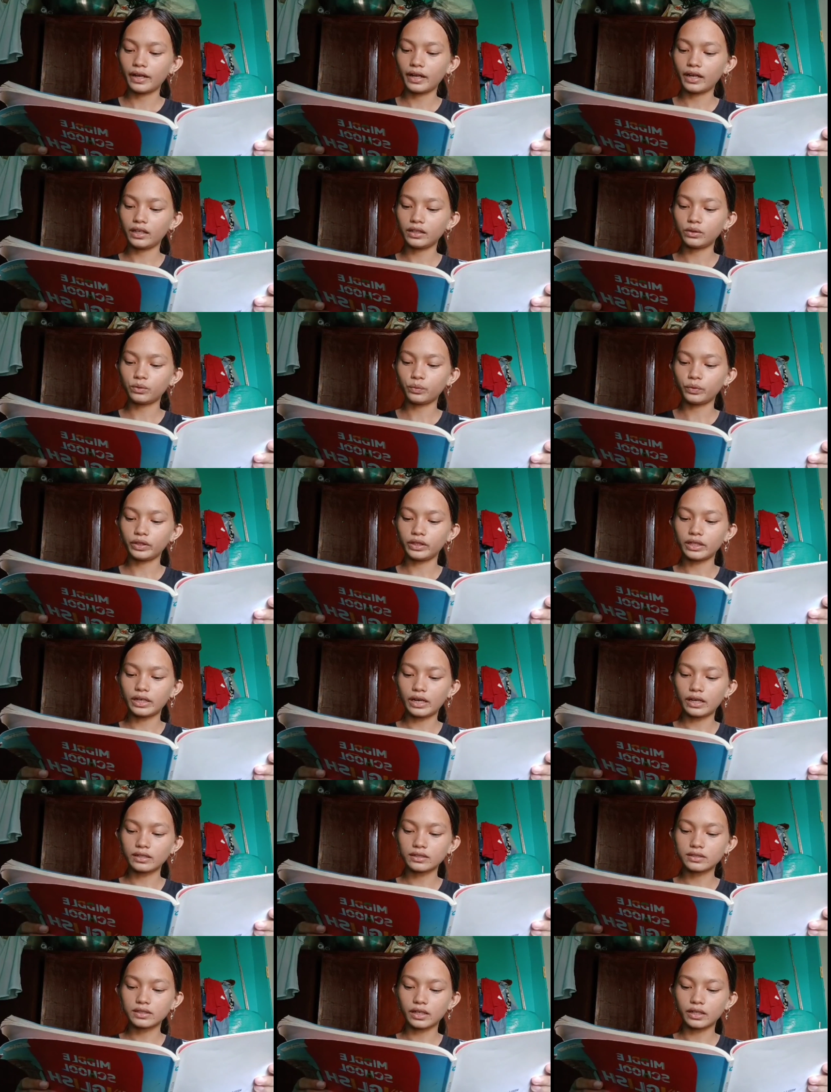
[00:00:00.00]
ate with
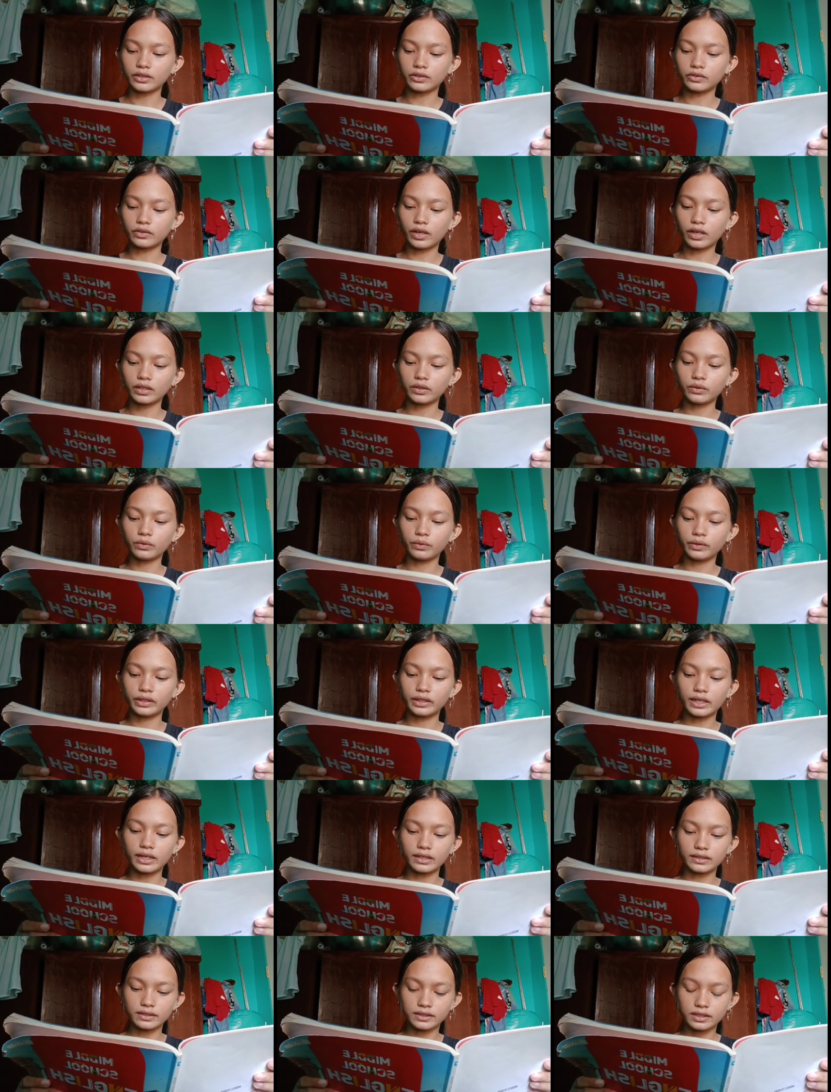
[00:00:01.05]
us, and ran with
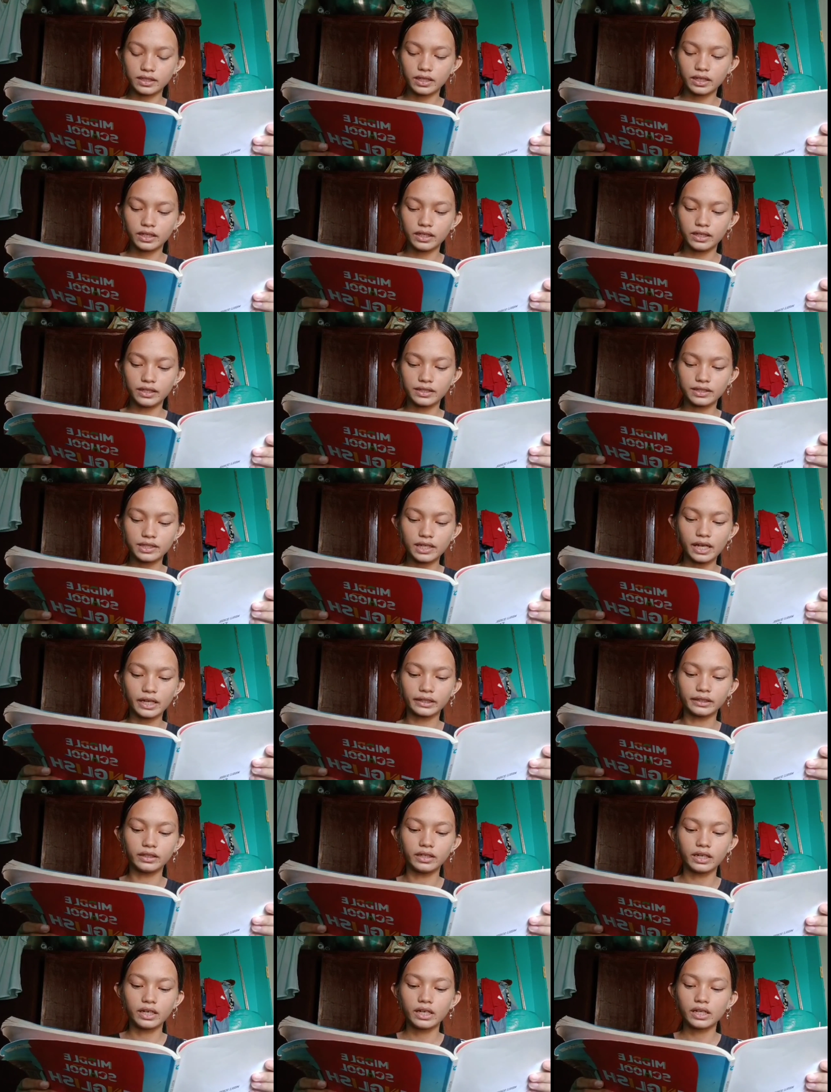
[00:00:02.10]
us. He
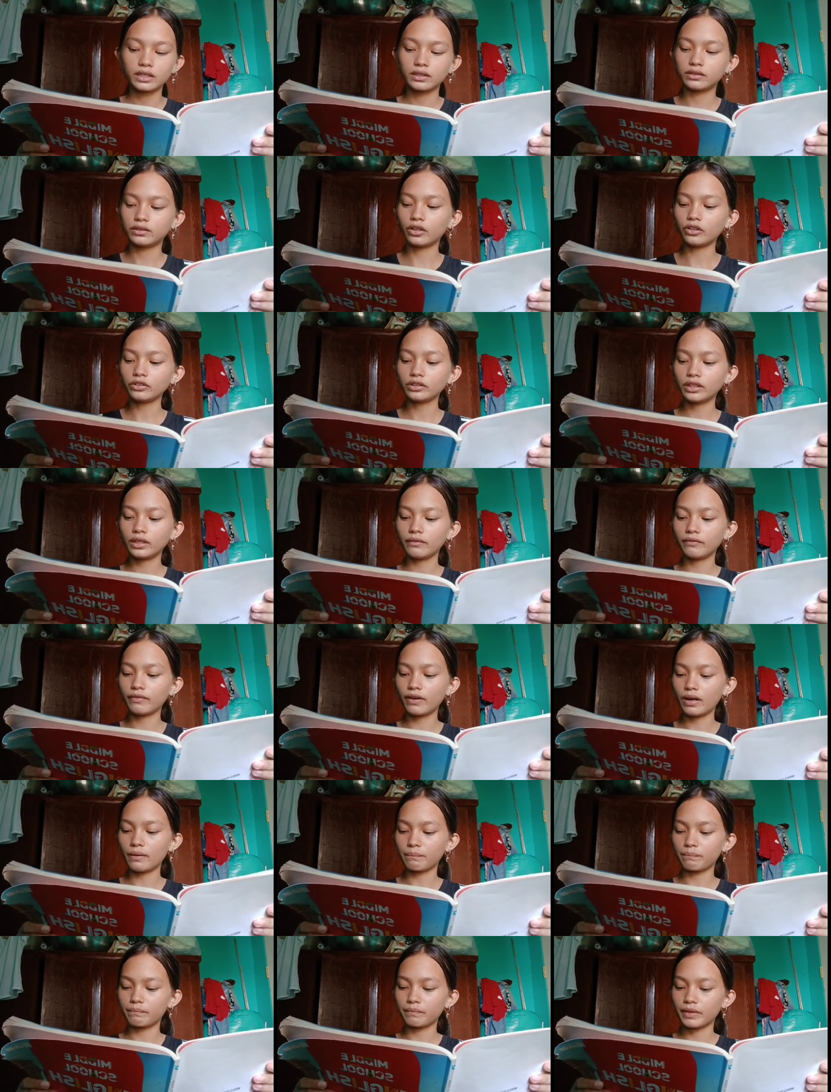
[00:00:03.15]
said, Don't give
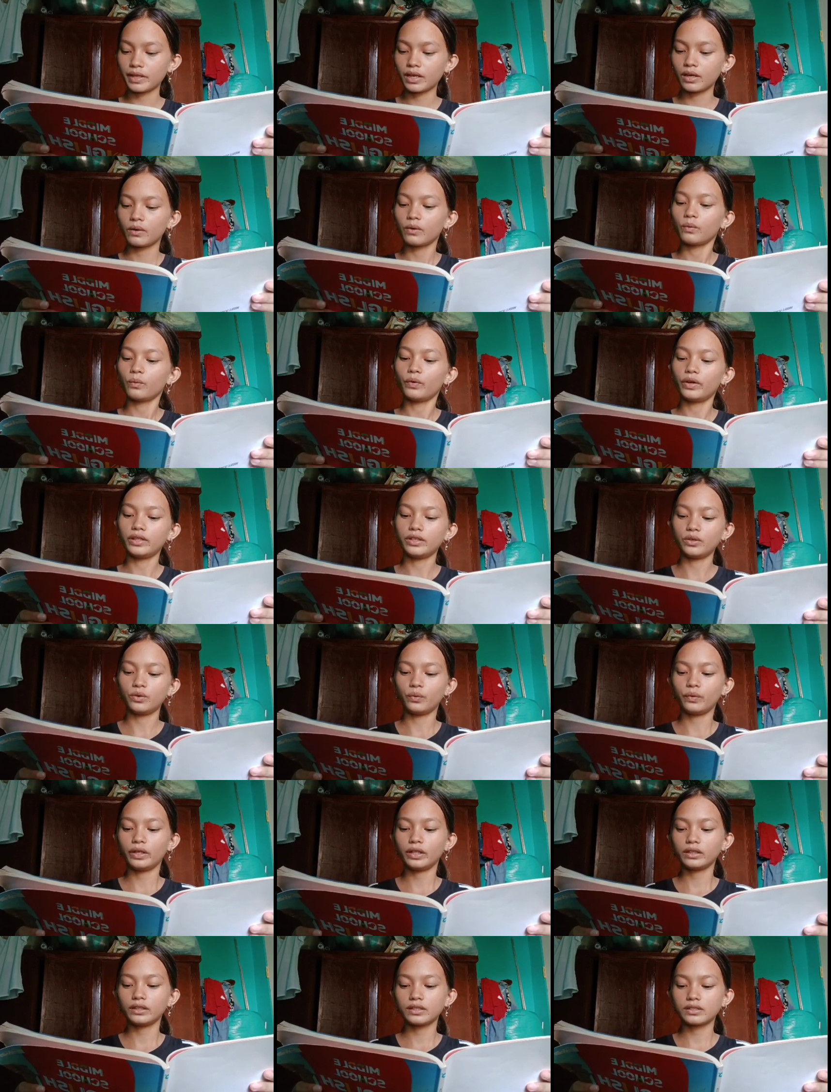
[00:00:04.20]
up. When you
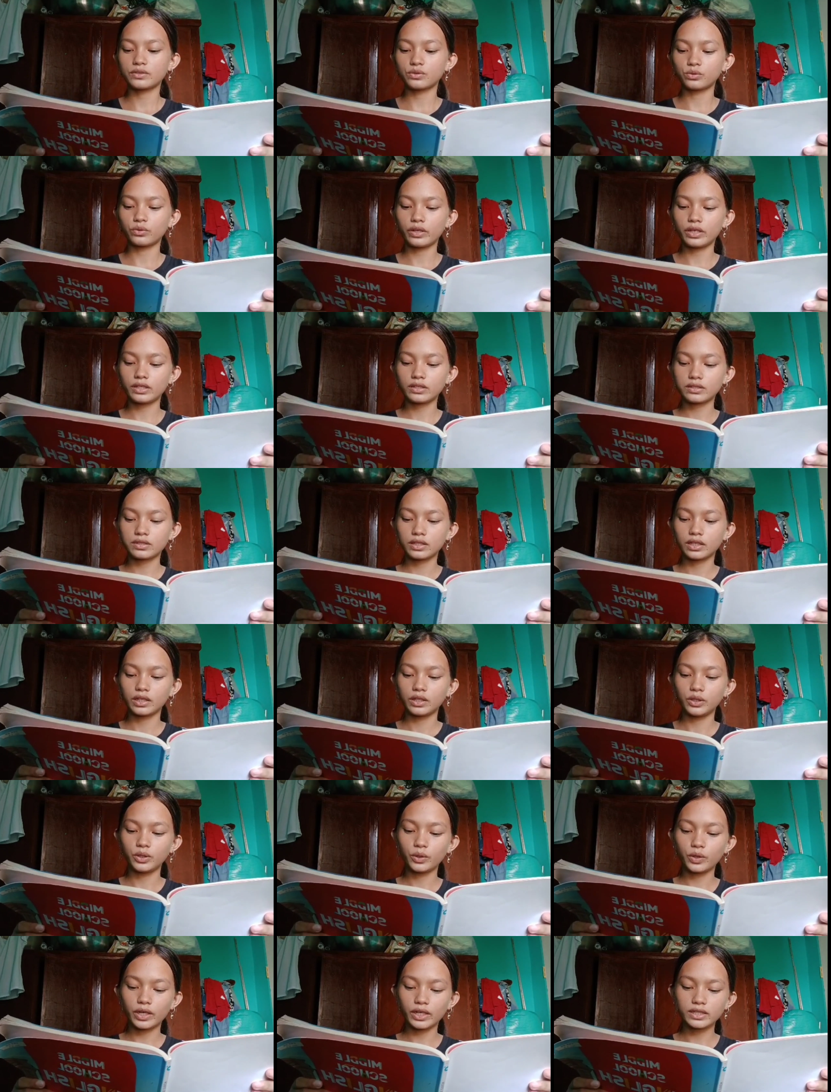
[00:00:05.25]
win this race,
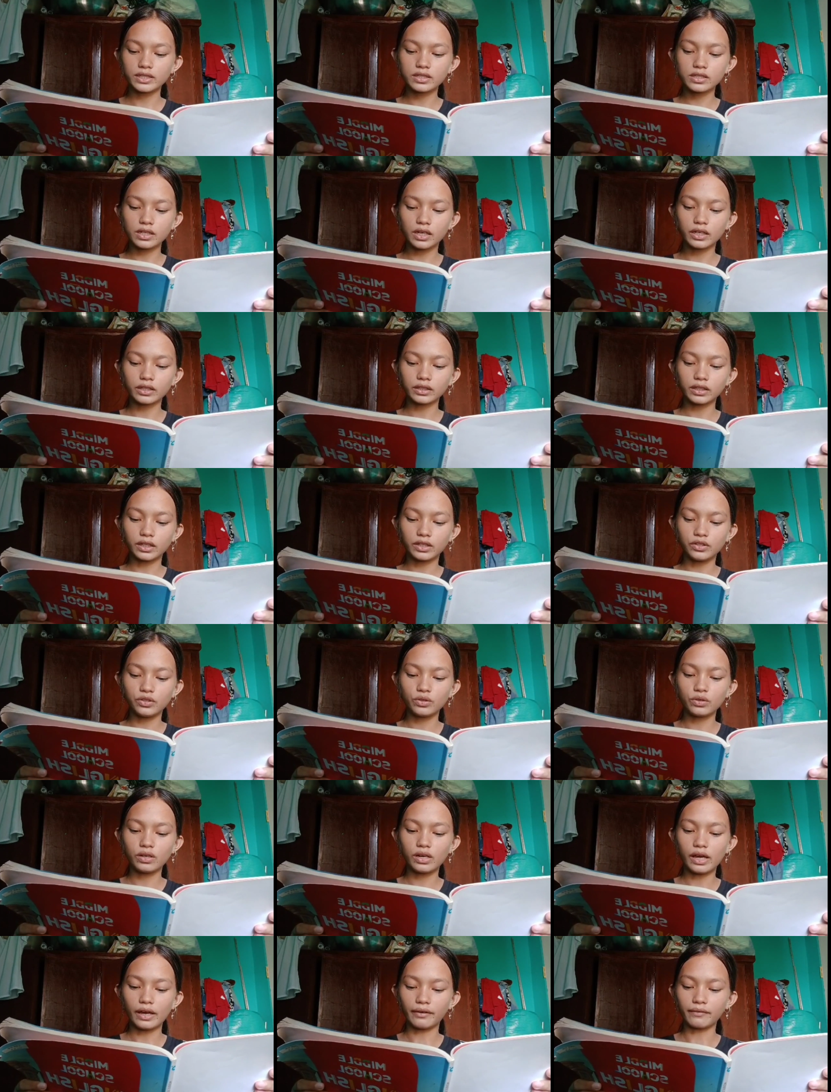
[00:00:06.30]
you can start a
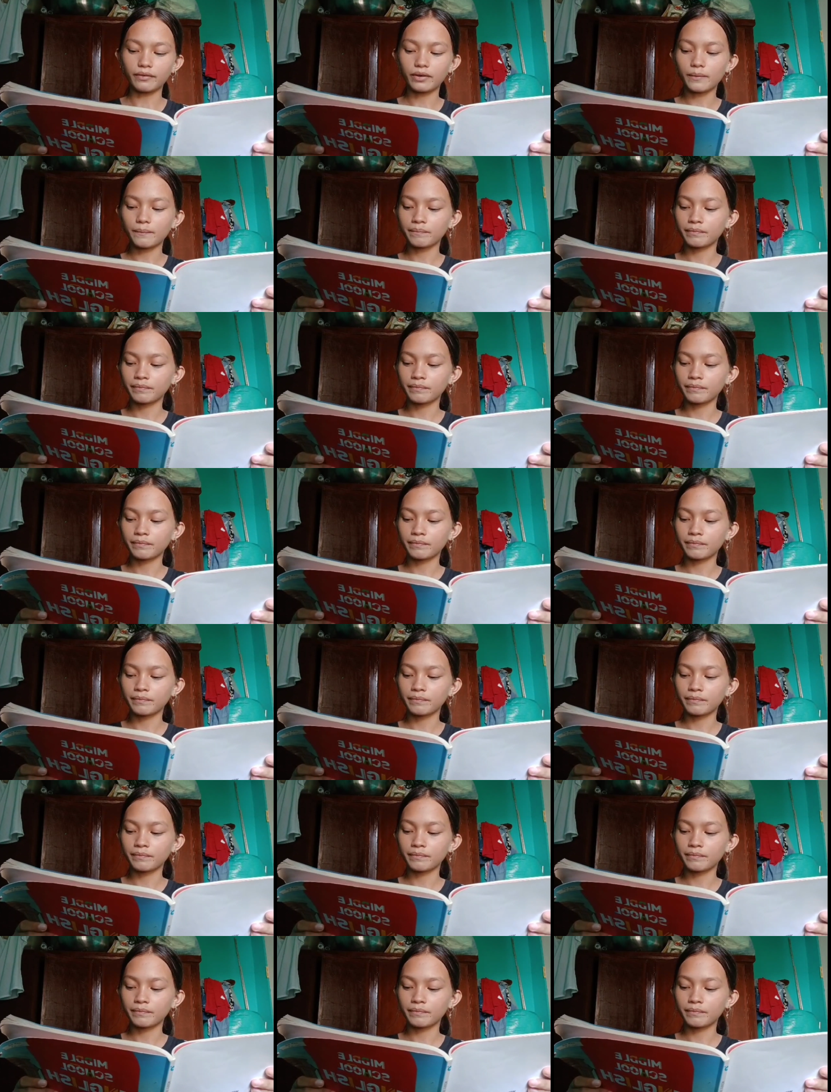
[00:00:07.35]
new life.